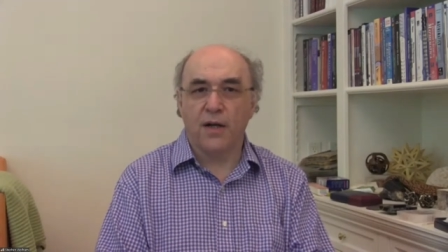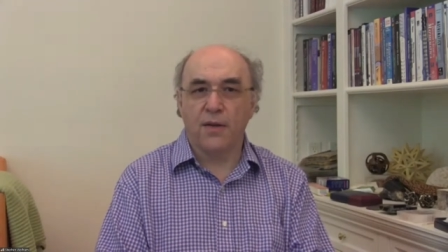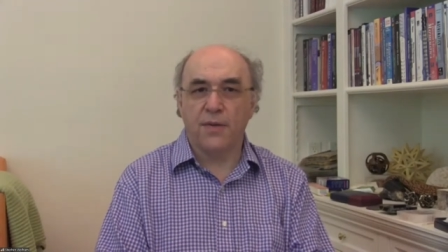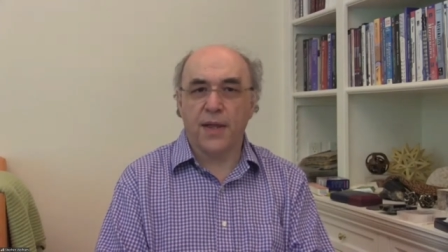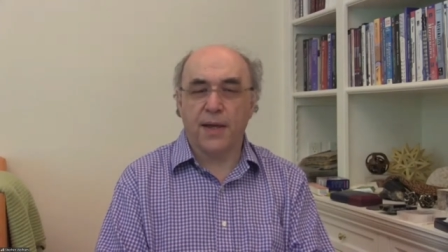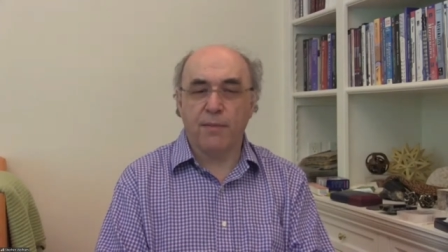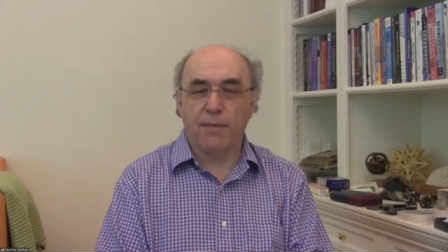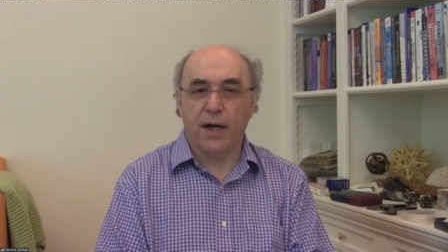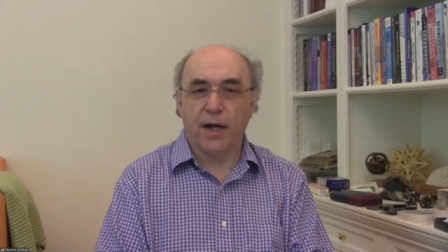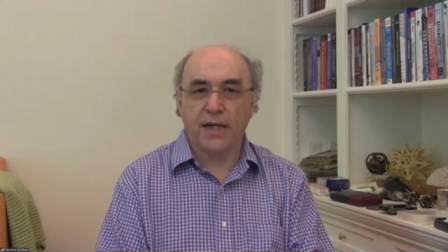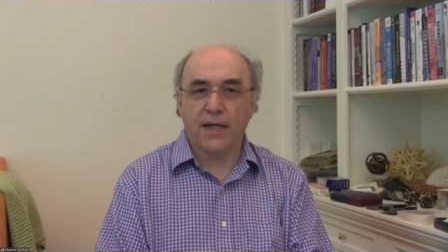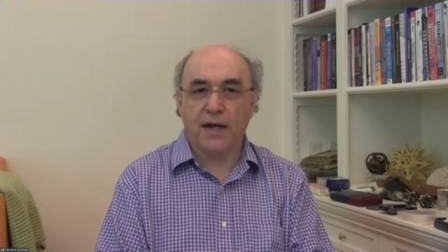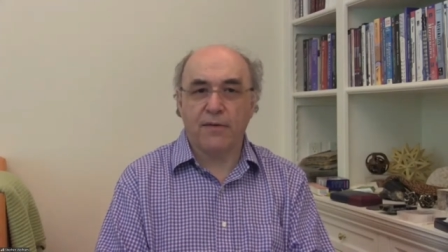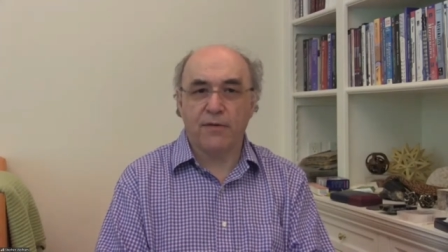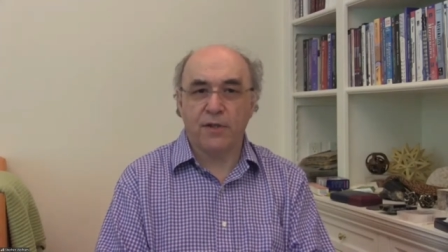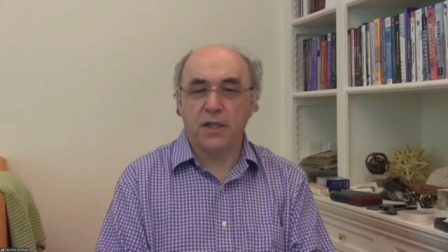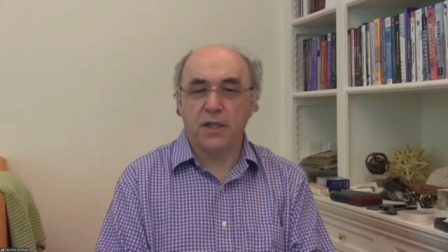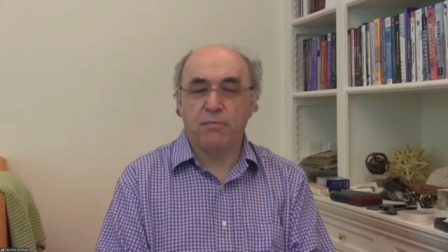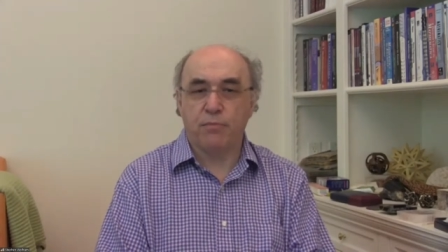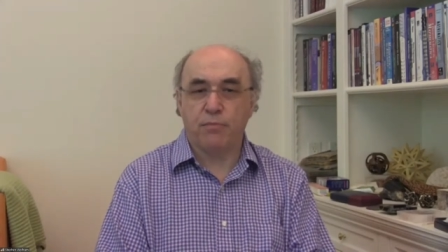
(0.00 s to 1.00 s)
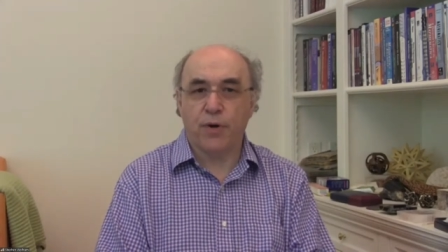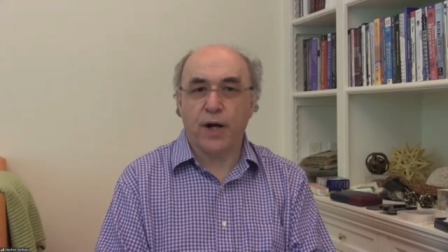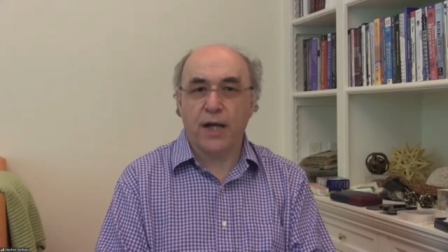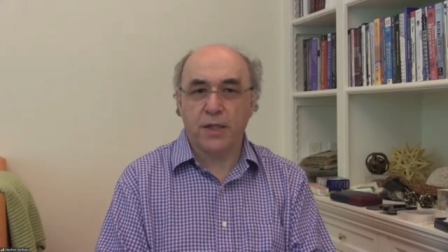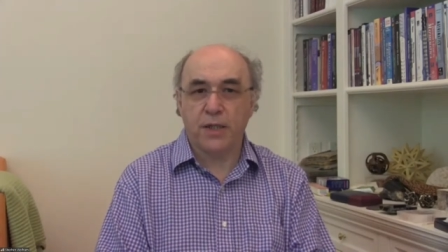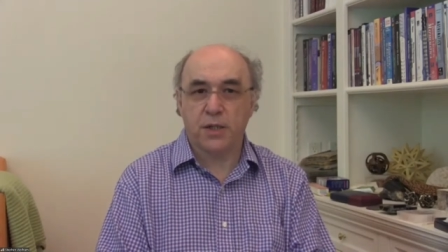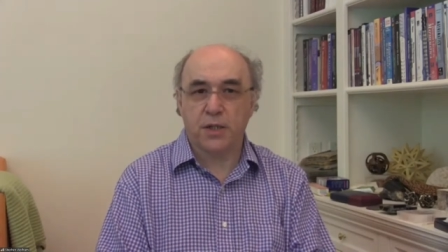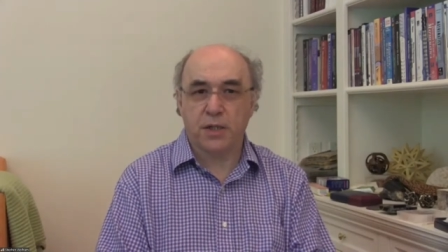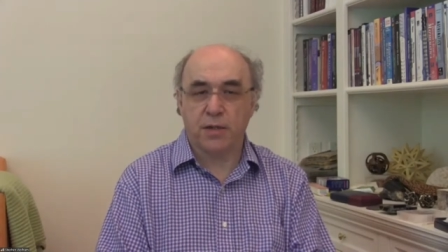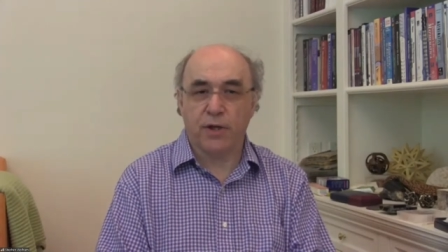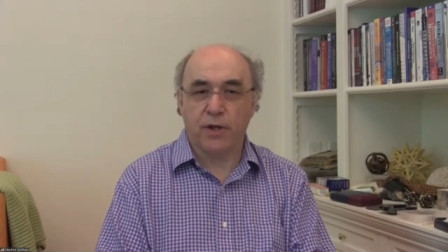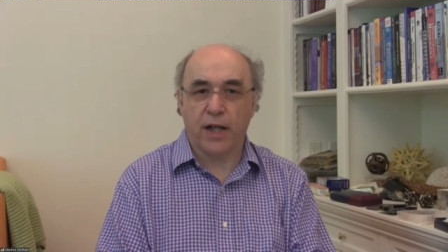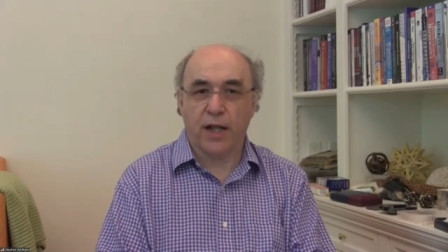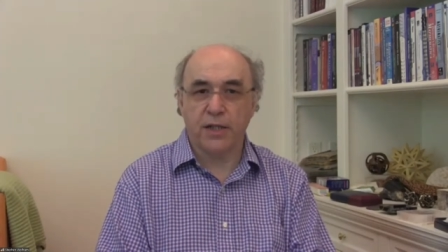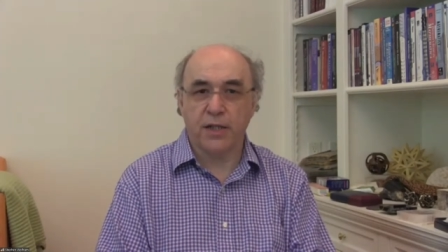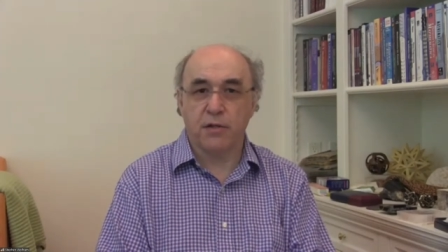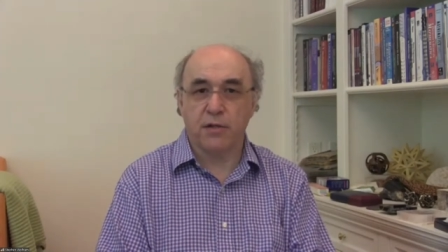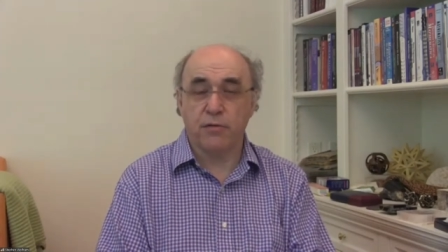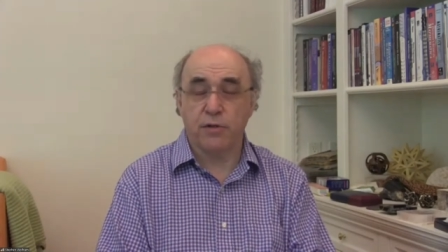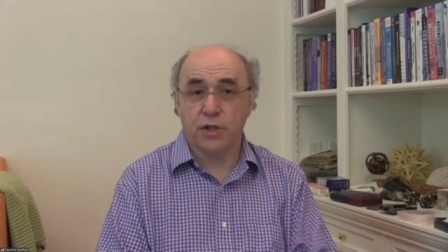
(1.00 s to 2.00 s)
they might have a deep brain
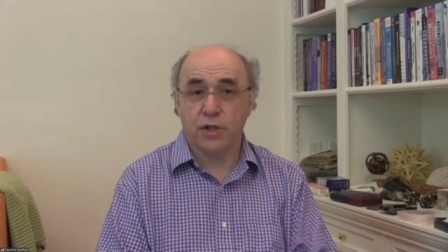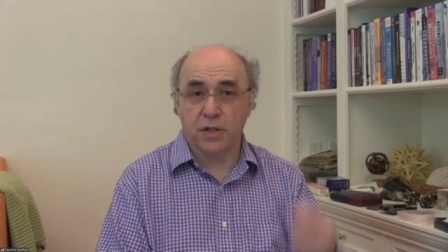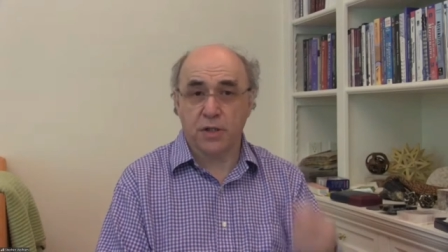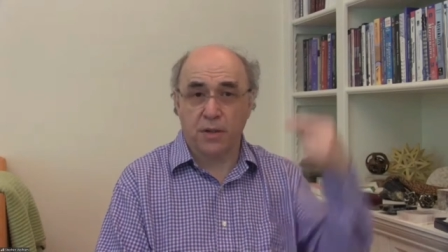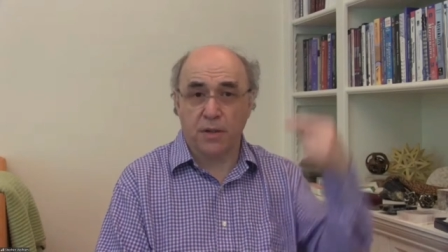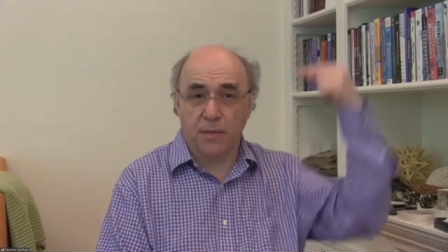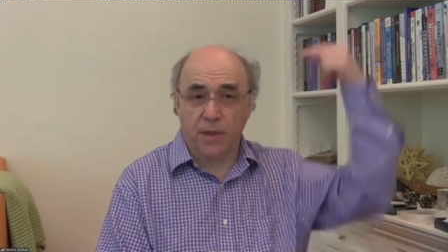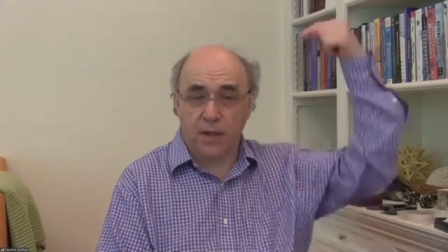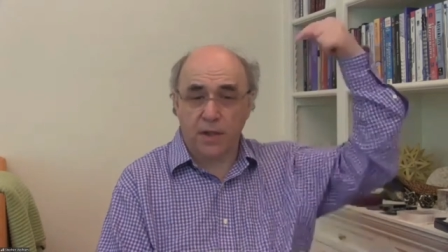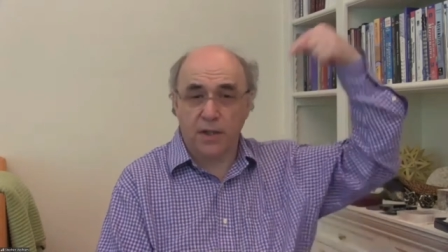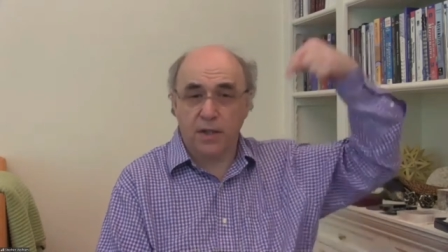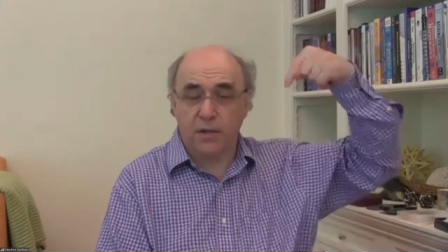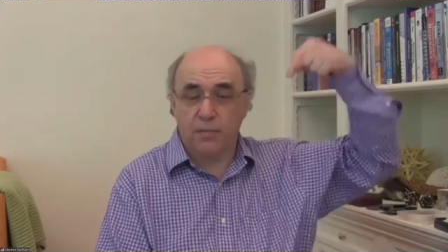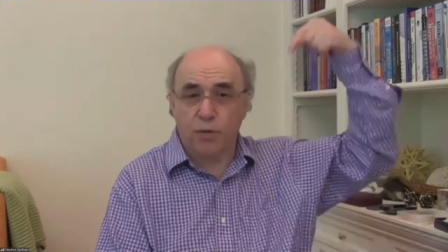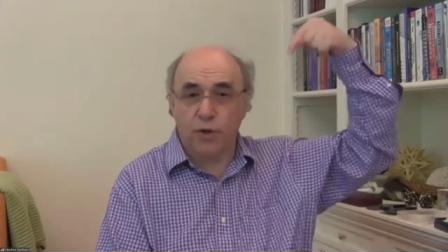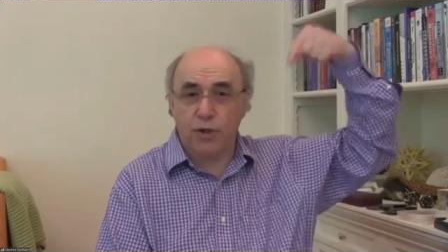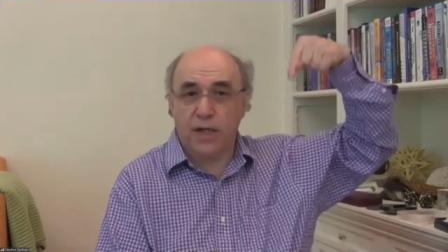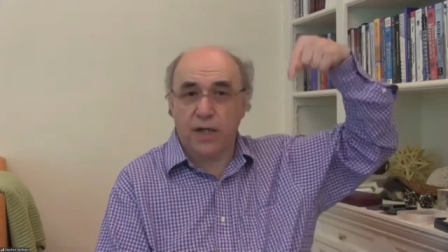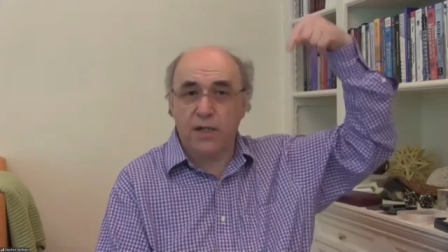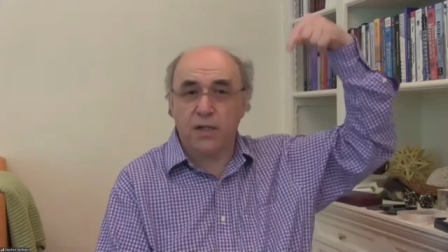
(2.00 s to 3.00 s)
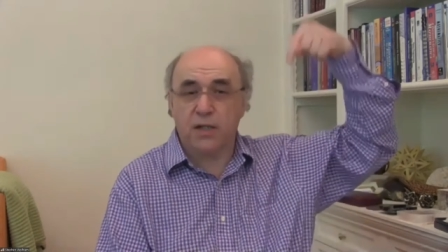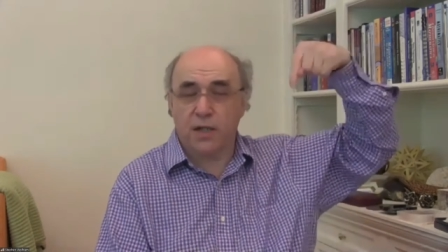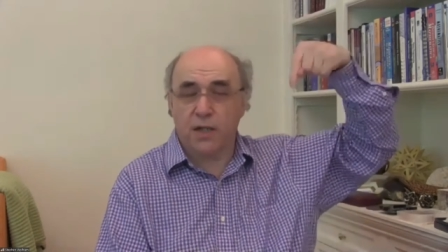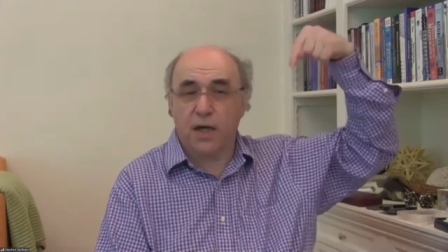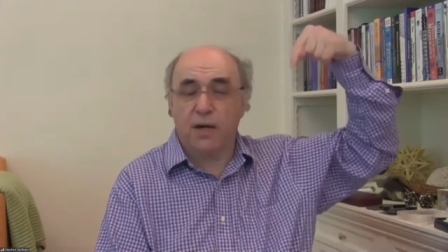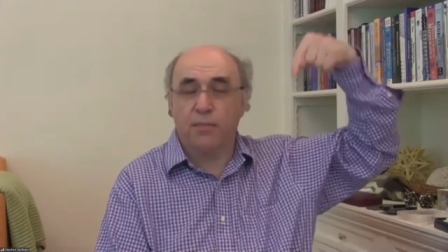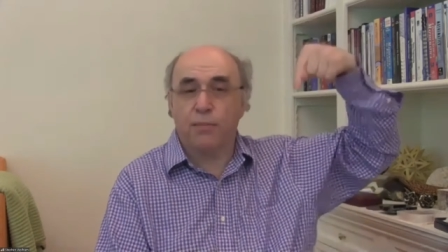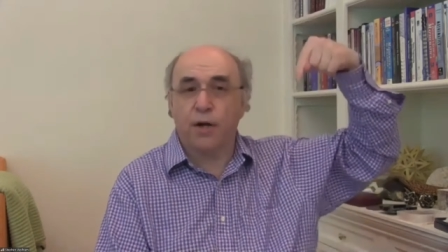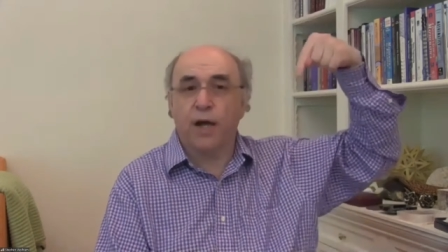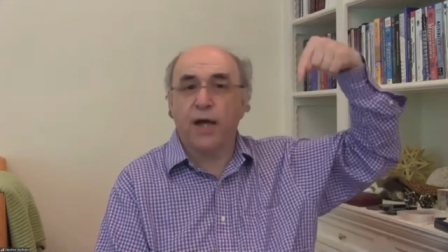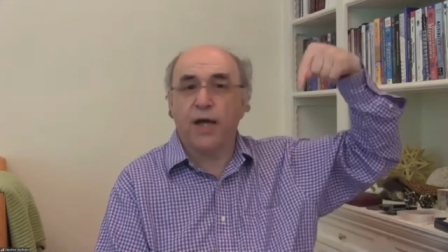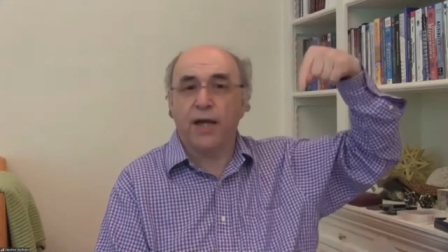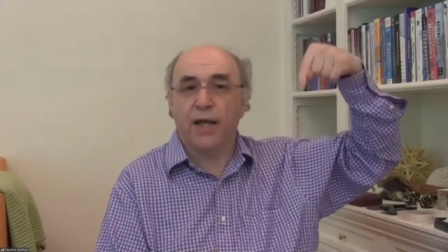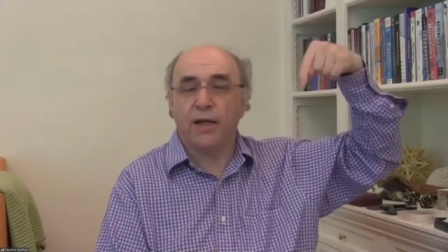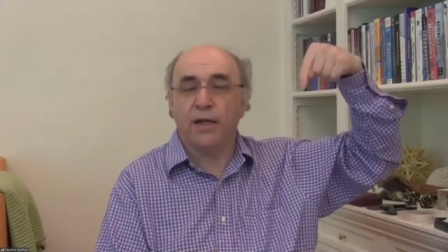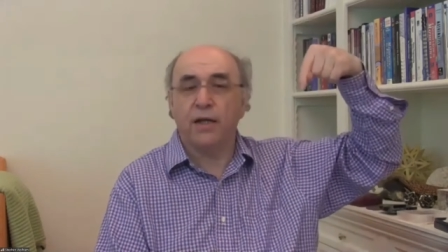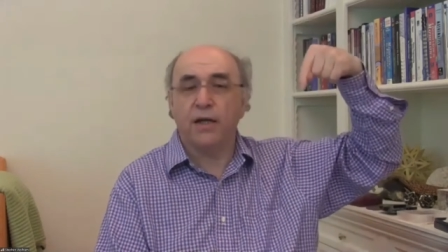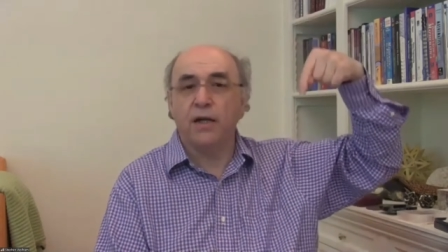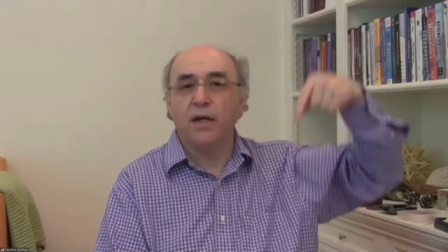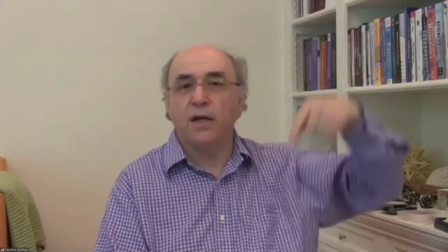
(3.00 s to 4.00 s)
stimulator, which is something that's put into their
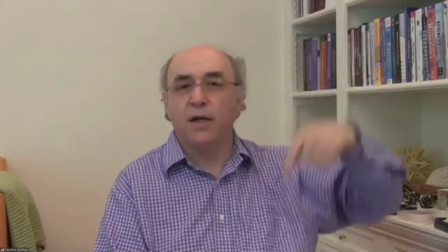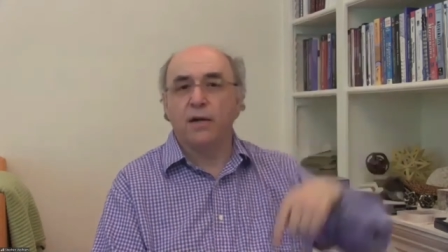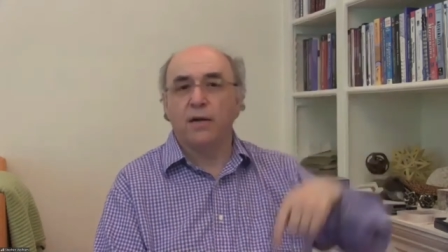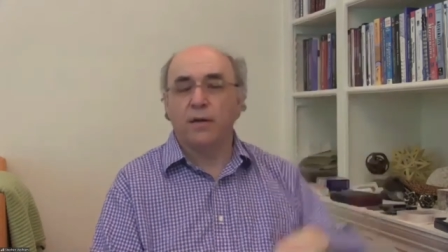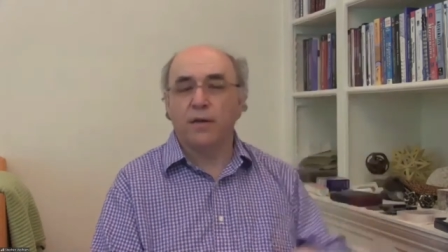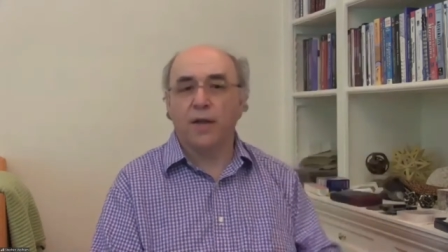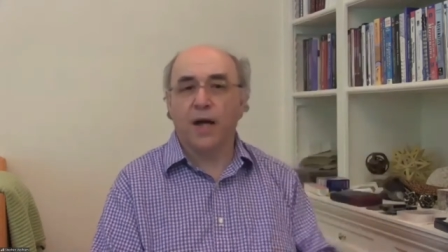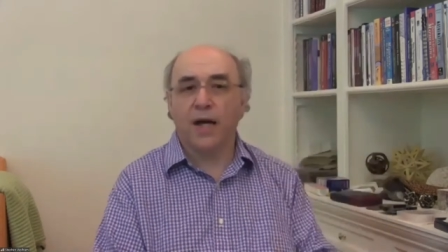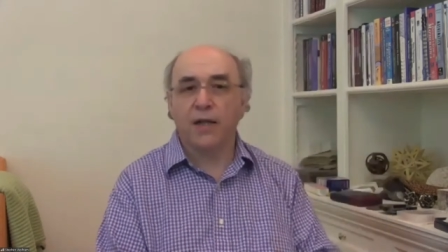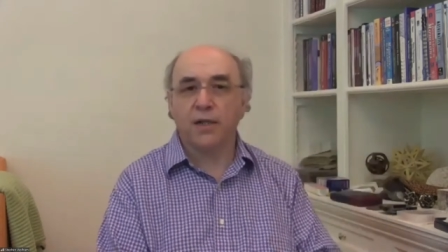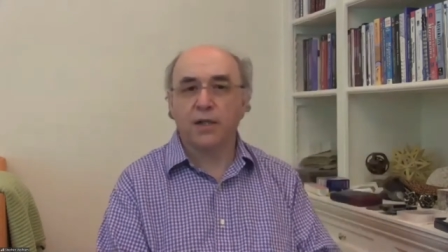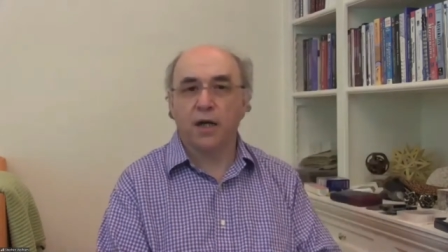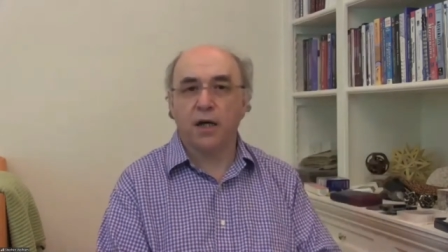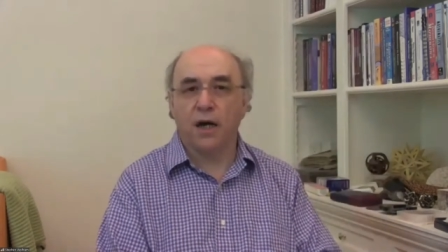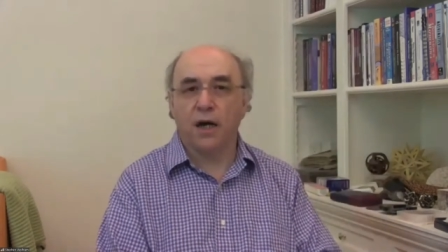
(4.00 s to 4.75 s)
brain that